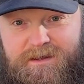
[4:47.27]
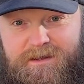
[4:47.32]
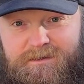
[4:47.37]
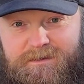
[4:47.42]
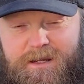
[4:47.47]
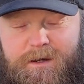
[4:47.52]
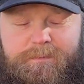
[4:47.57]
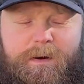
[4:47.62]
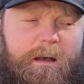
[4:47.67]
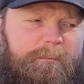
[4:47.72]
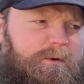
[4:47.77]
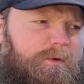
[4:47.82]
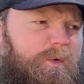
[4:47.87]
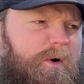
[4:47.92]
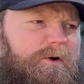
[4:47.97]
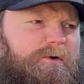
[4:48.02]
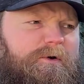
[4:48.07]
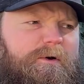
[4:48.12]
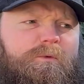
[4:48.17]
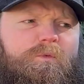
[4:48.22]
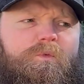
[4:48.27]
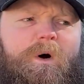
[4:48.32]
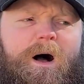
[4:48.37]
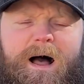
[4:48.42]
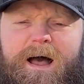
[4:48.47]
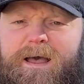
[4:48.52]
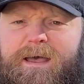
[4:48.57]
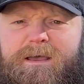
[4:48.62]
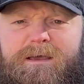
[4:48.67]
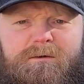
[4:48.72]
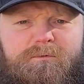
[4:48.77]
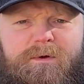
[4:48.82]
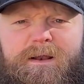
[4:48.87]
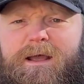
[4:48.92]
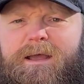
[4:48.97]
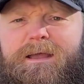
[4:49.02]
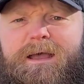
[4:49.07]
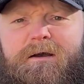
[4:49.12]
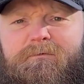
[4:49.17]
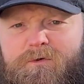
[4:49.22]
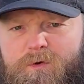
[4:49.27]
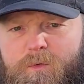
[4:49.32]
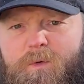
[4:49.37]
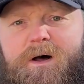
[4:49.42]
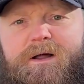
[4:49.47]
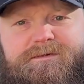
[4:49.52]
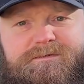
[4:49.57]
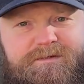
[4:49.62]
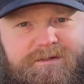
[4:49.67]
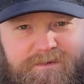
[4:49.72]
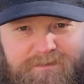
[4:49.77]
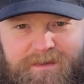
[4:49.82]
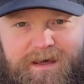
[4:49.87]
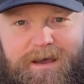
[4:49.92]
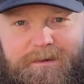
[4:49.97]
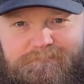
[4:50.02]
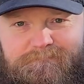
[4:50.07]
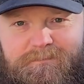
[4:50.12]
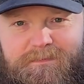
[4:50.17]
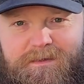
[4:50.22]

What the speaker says: Now you're probably wondering, why would I ever want to do that?